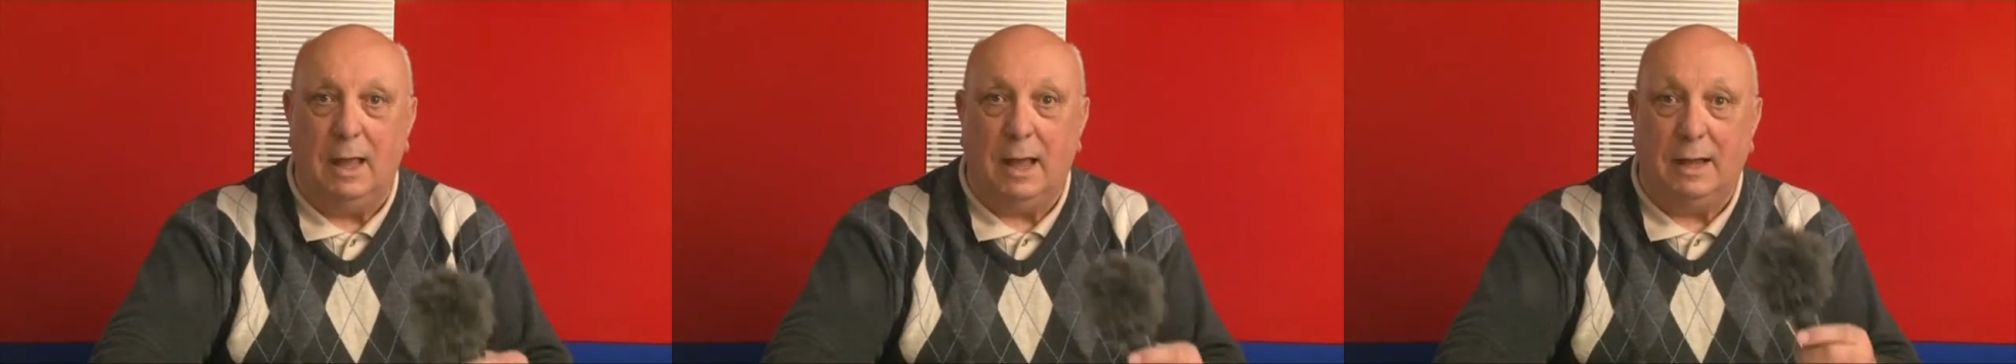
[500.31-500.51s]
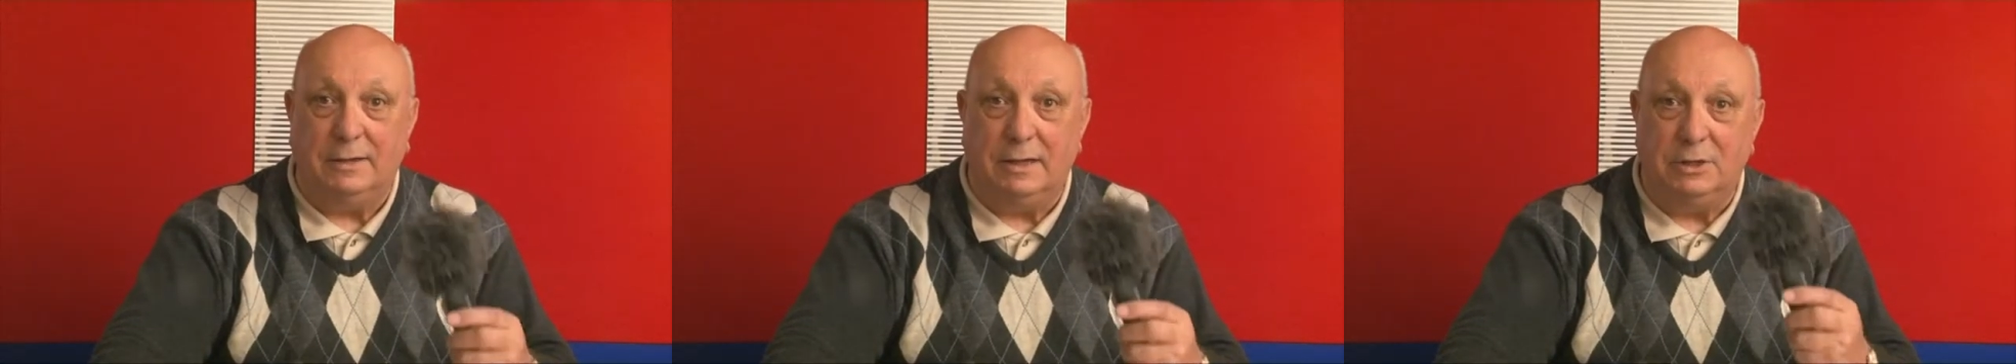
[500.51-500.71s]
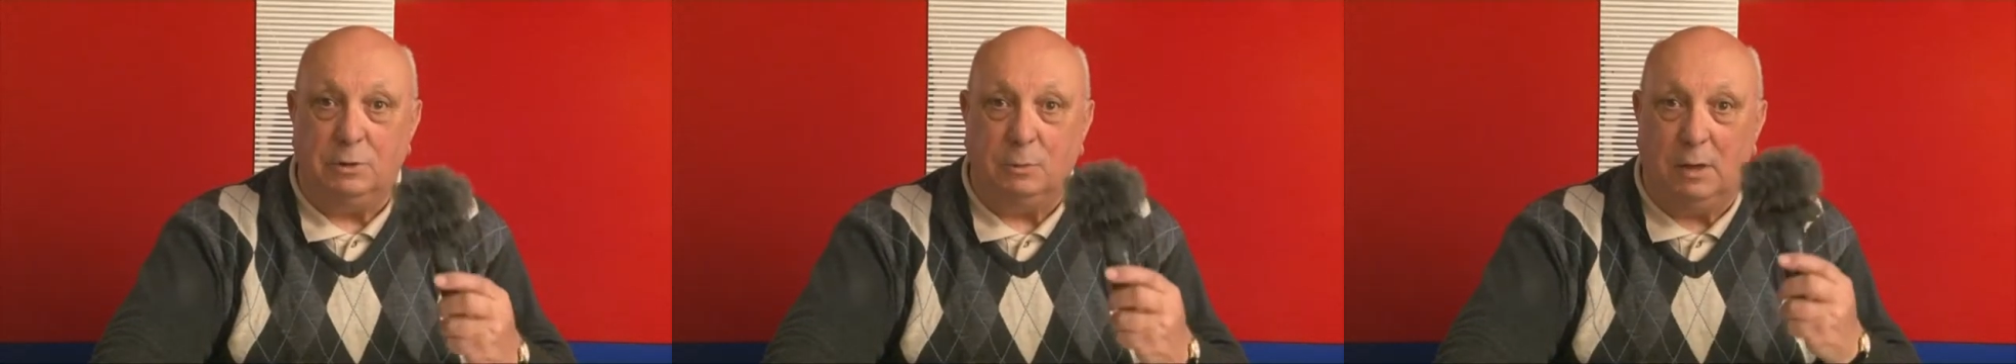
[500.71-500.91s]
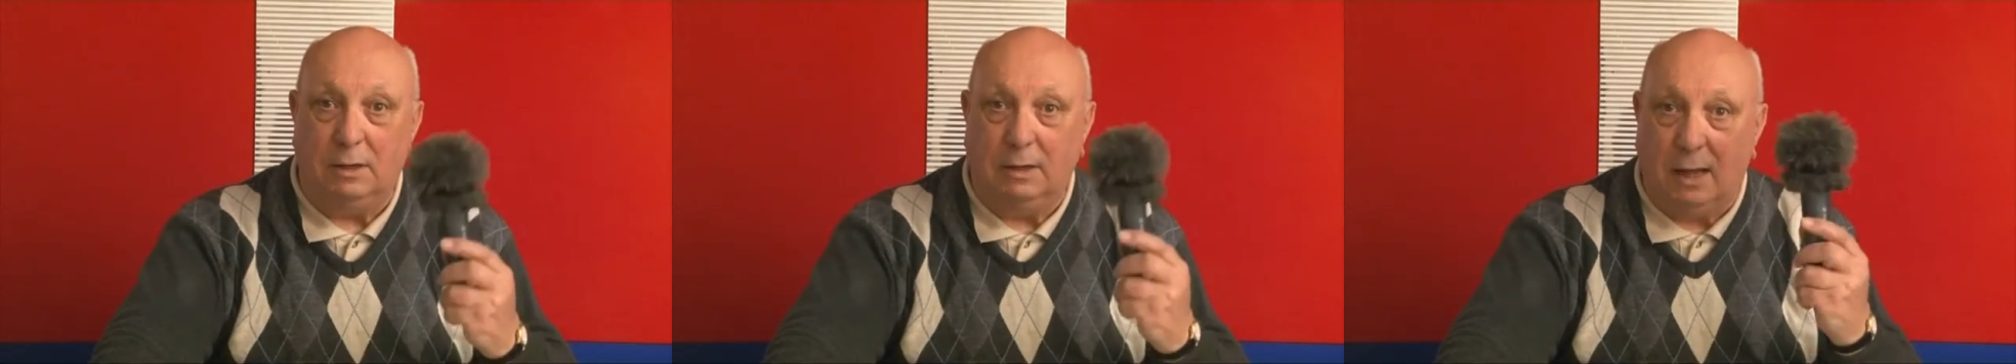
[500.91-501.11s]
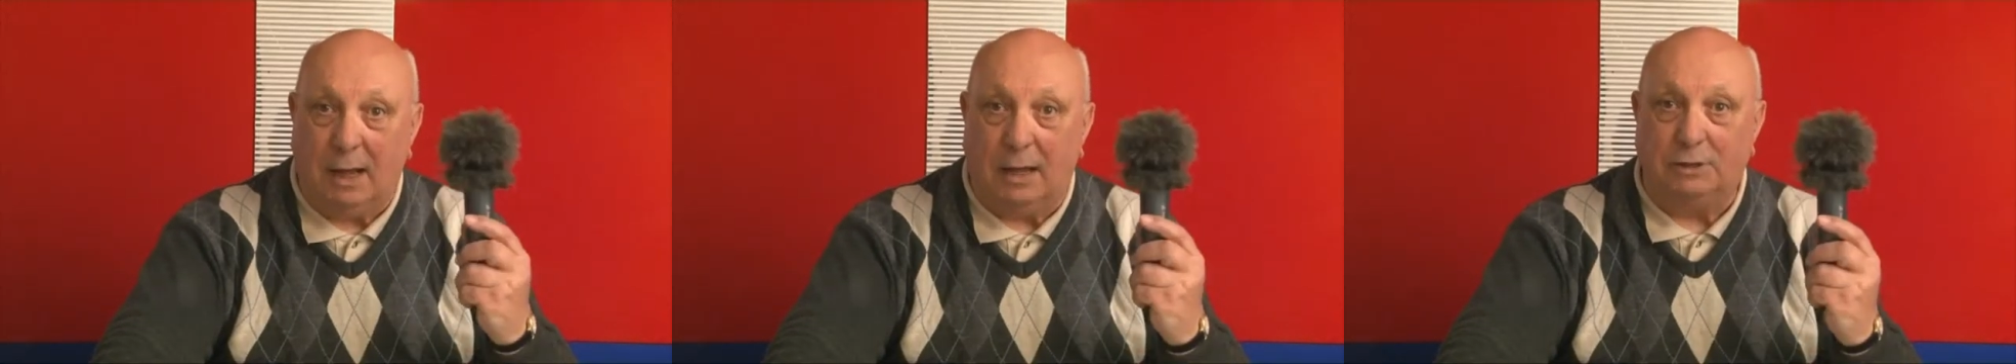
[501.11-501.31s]
and into a
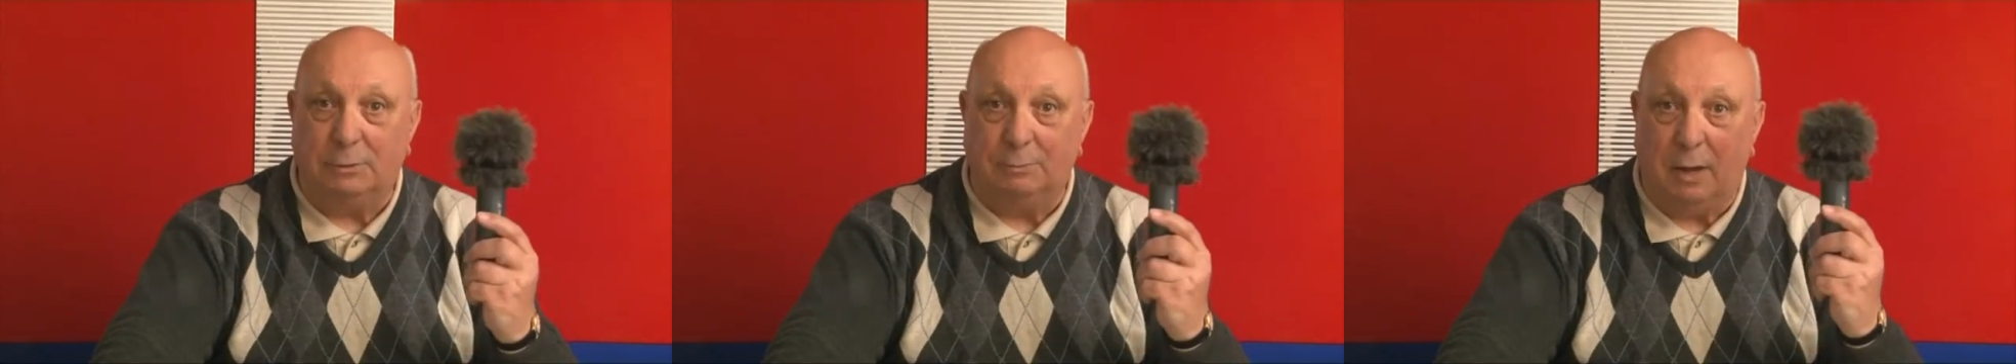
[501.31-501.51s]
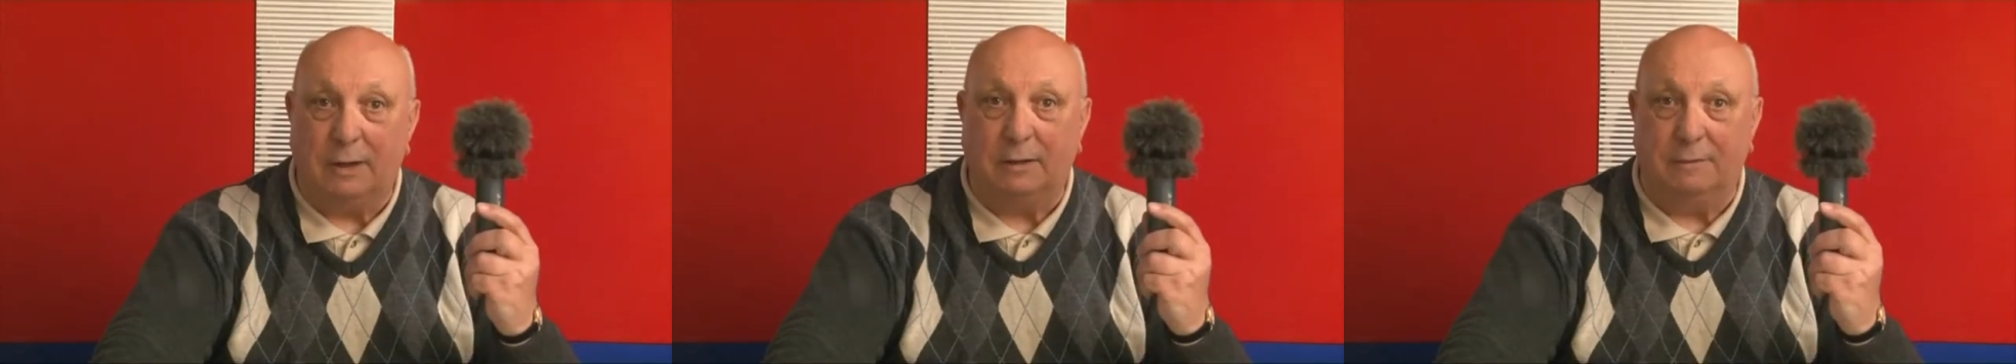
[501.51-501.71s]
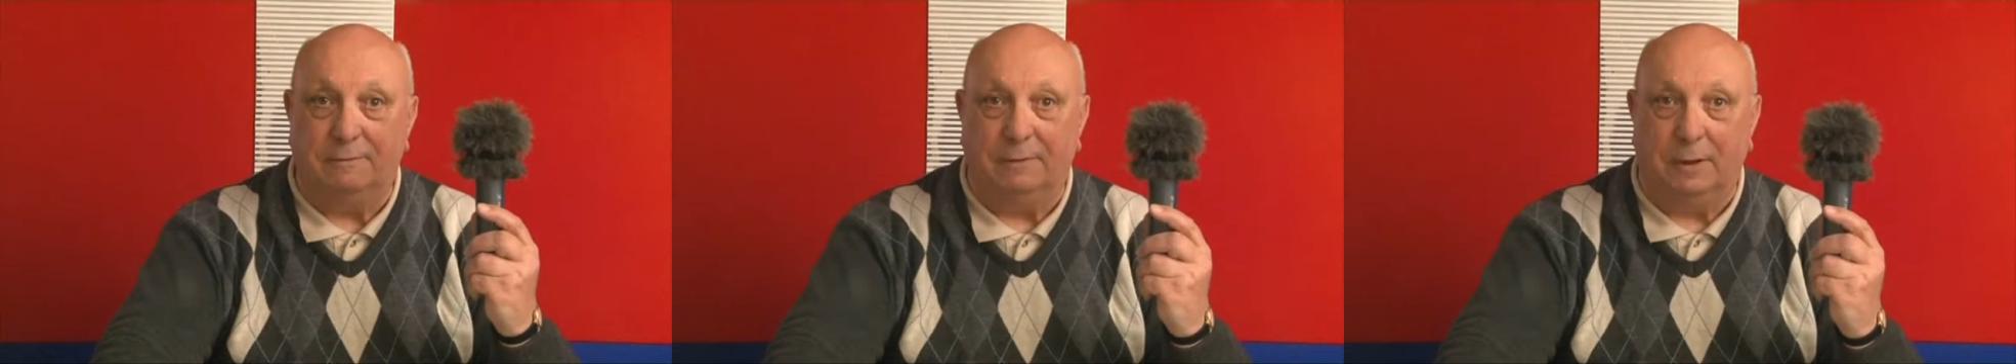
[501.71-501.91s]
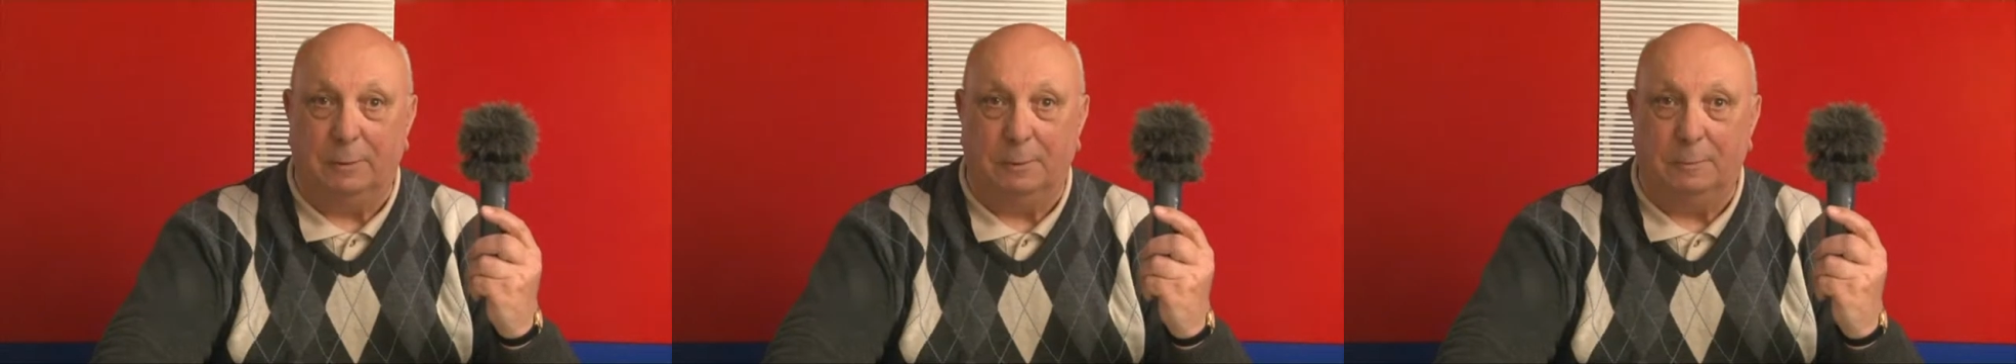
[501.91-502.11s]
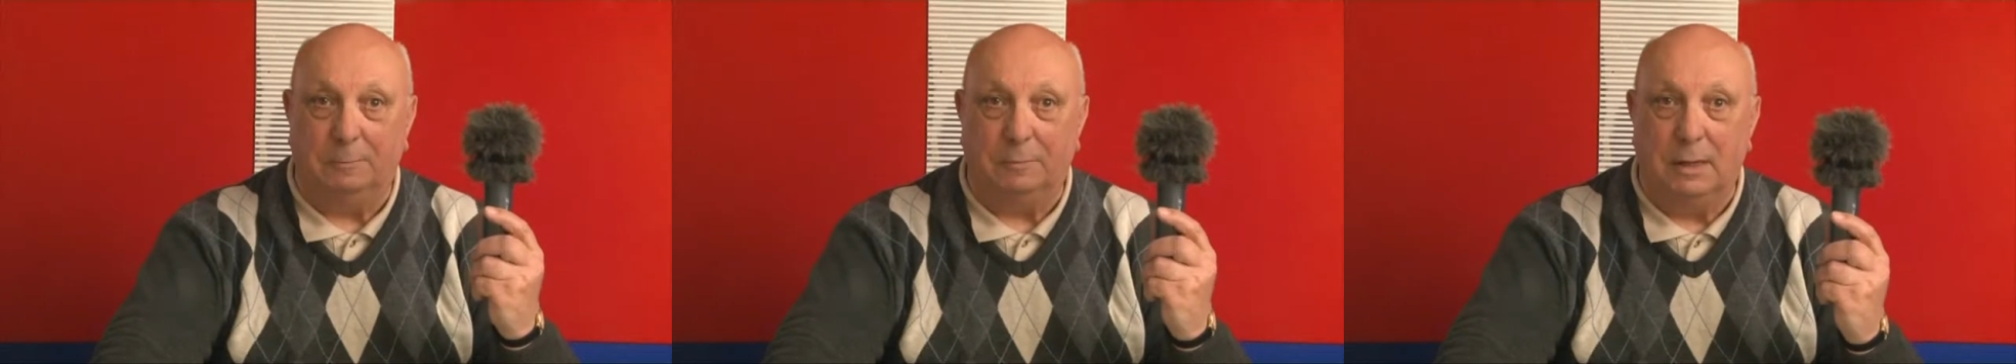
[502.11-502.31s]
large
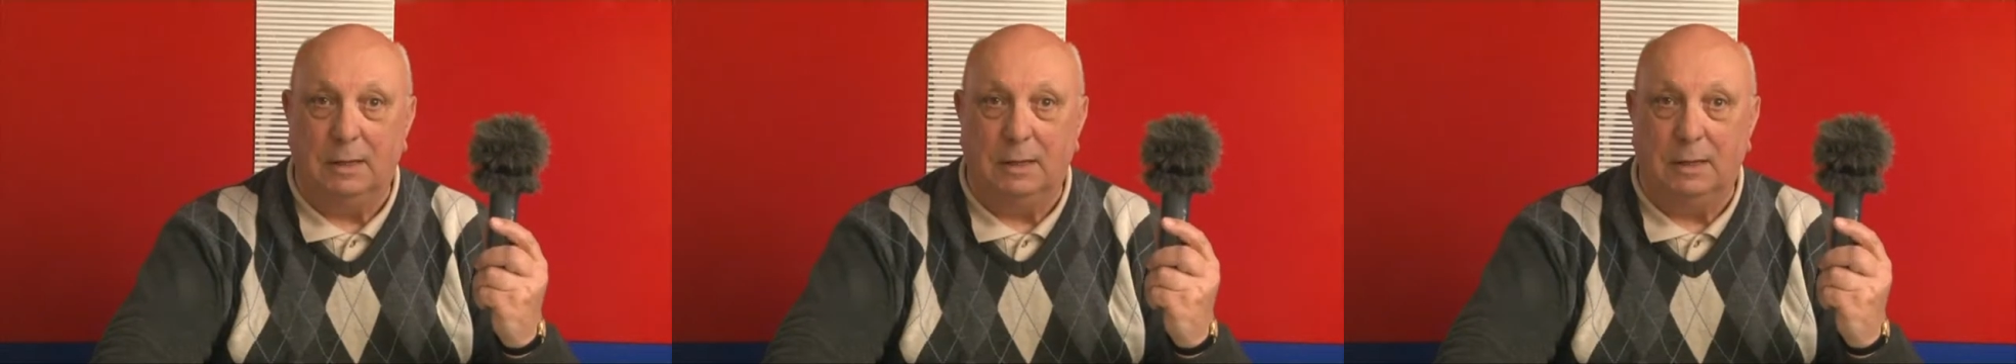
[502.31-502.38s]
microphone.